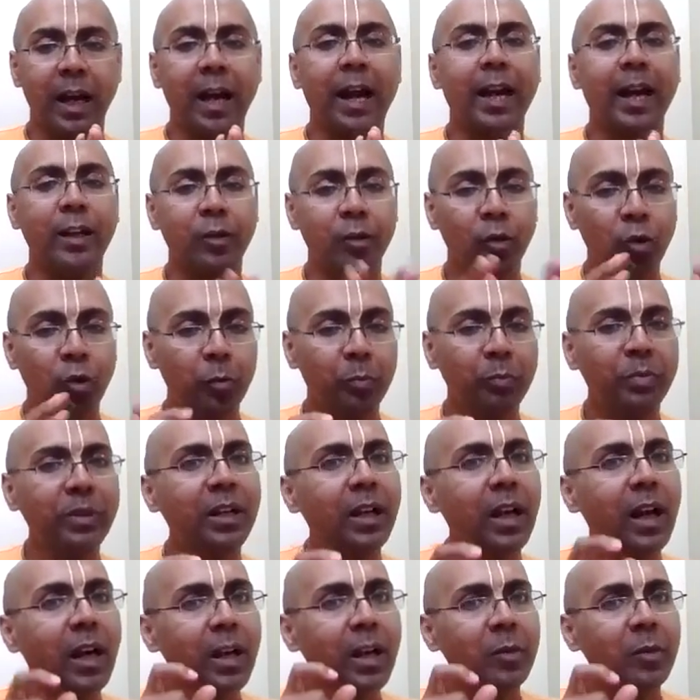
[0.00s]
And
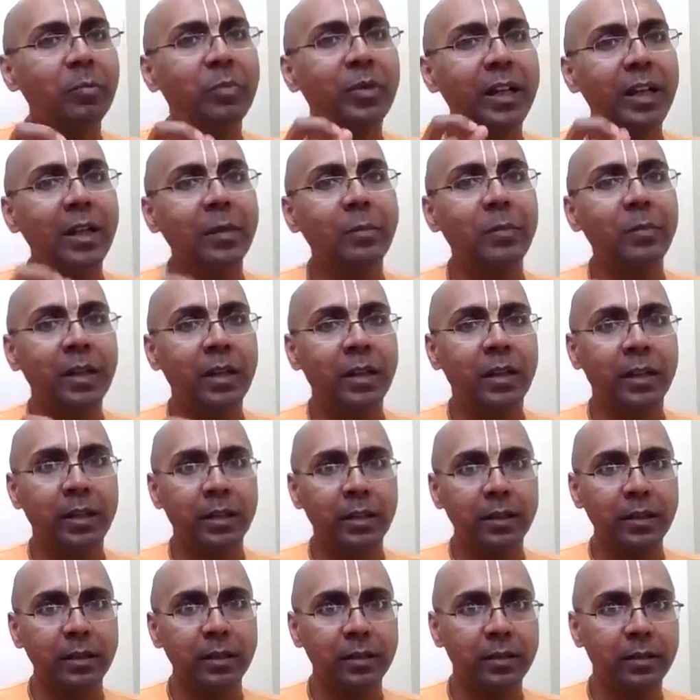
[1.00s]
Gopikar
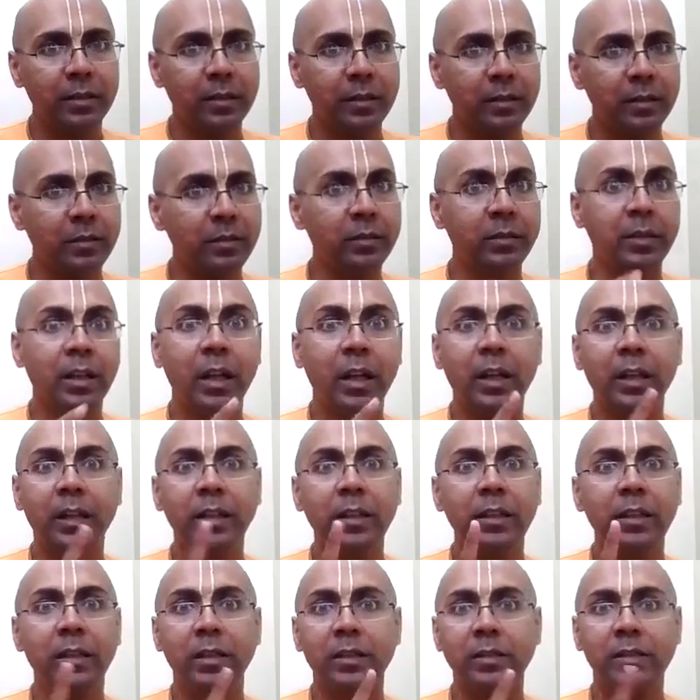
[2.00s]
Preme
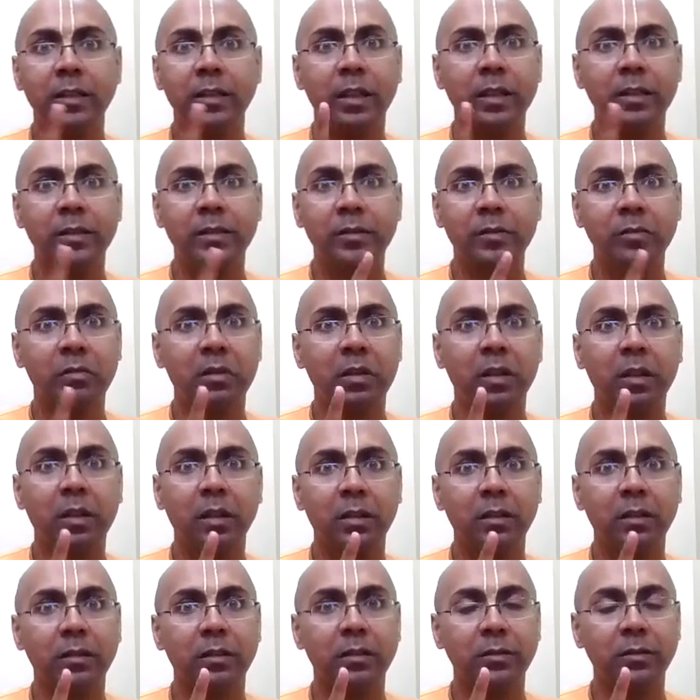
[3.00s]
Nahi
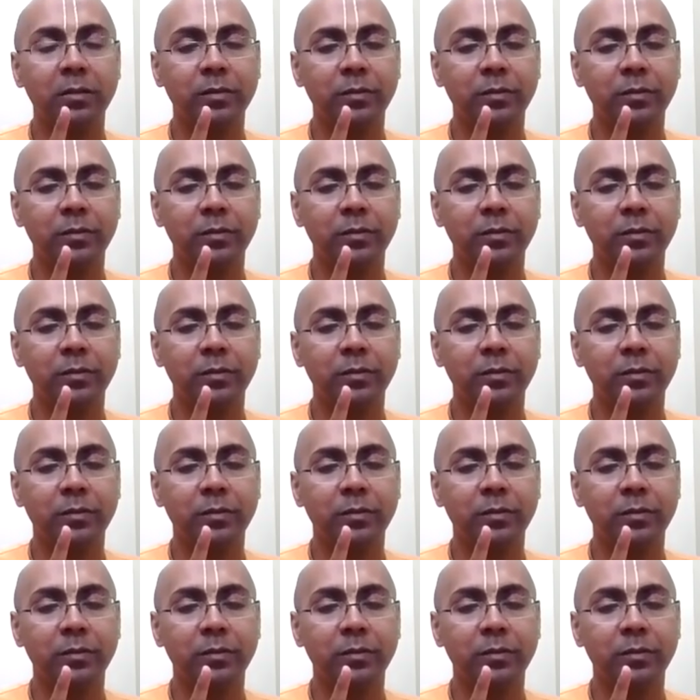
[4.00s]
Rasabhas.